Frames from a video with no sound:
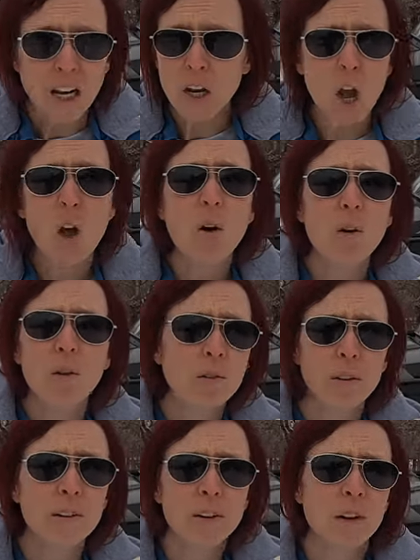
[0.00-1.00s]
No.
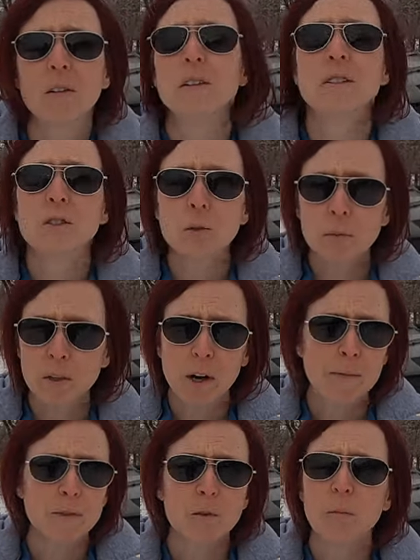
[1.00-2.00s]
It's super
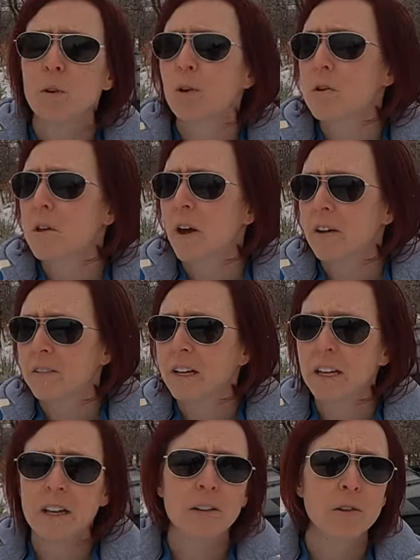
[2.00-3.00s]
comfortable. You have
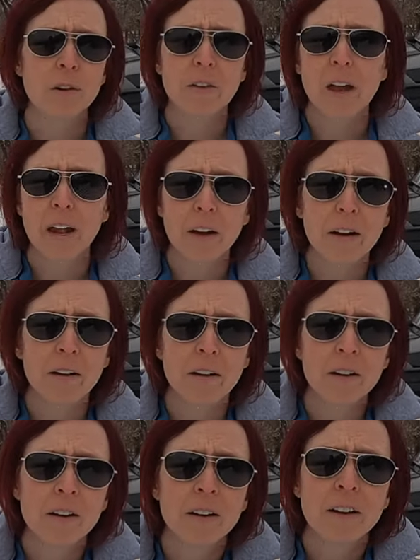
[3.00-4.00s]
heat, you have
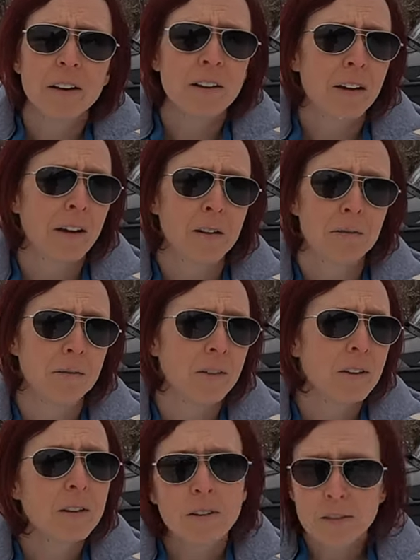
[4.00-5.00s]
air.
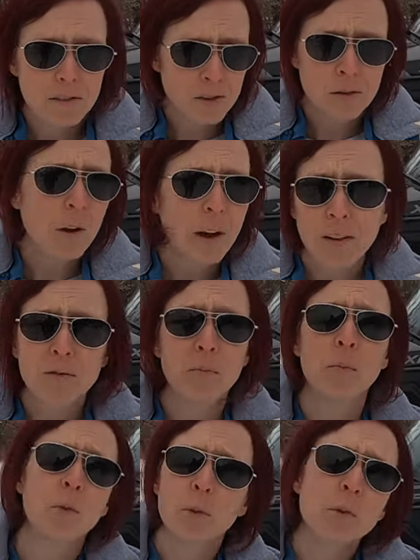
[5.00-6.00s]
You have
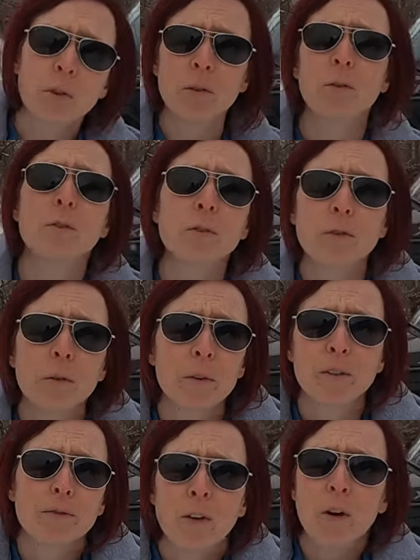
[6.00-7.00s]
Bluetooth from
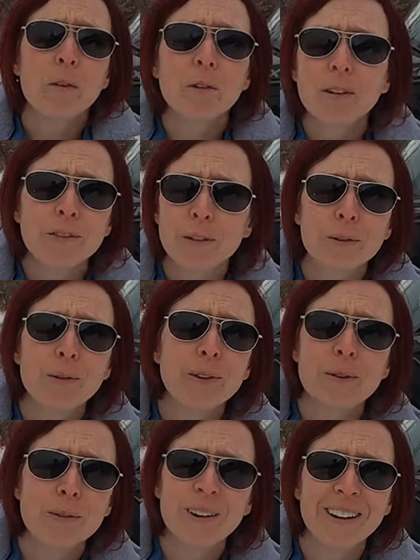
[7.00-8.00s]
your phone if you
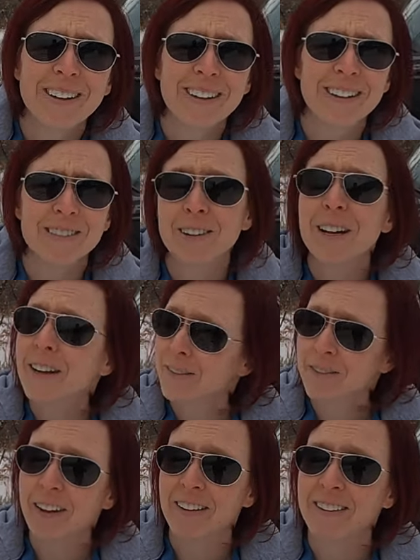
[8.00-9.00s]
really want it. We're
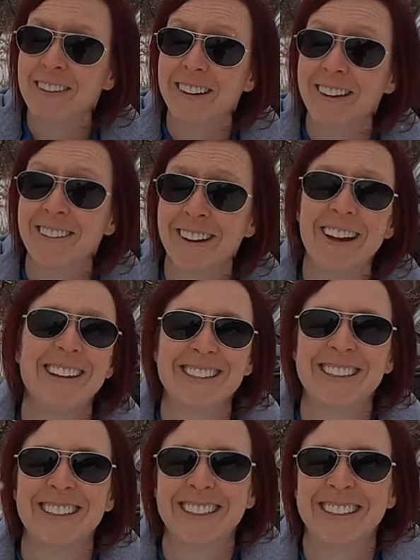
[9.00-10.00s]
getting fancy now,
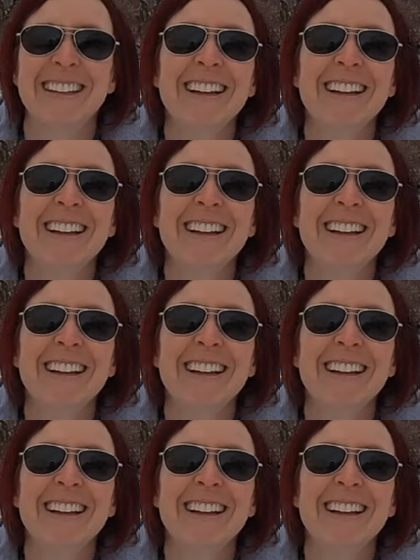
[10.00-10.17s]
guys.